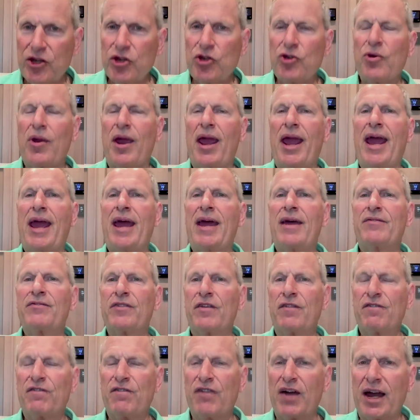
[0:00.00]
you have
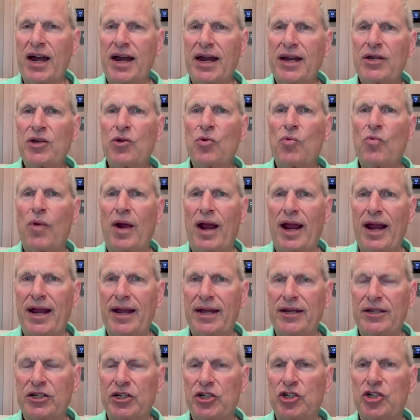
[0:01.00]
to find a
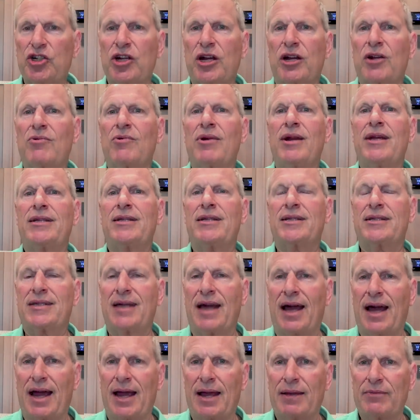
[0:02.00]
way to generate the
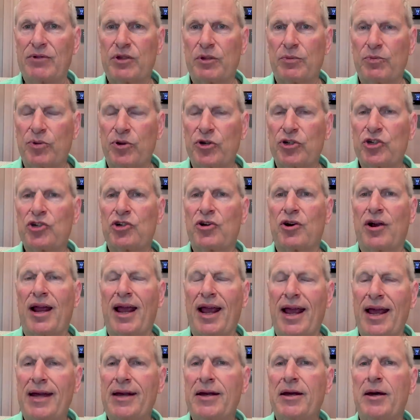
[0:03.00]
time to put your
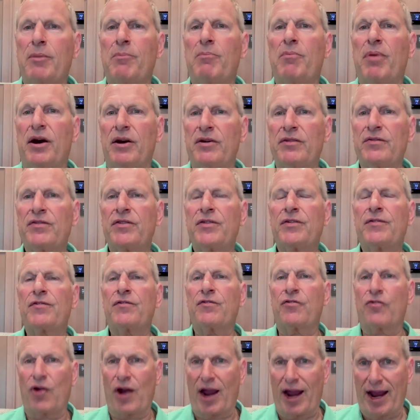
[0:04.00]
head above the
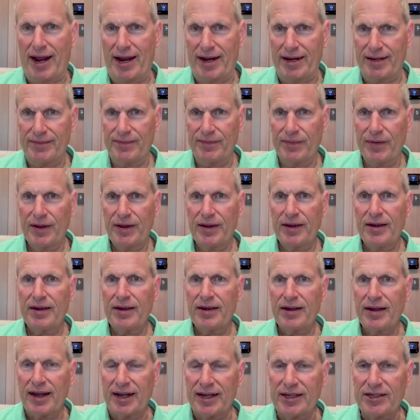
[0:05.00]
fray
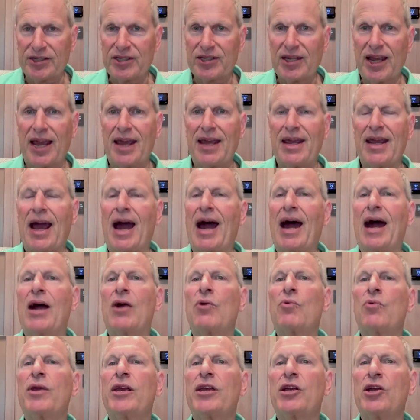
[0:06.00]
and say,
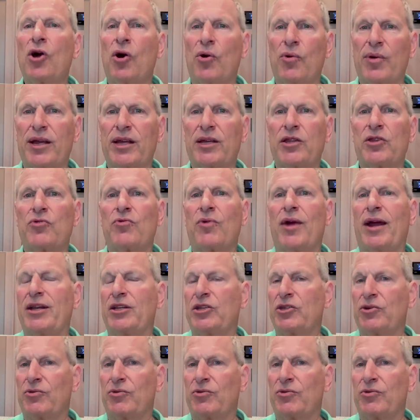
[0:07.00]
are we going in the right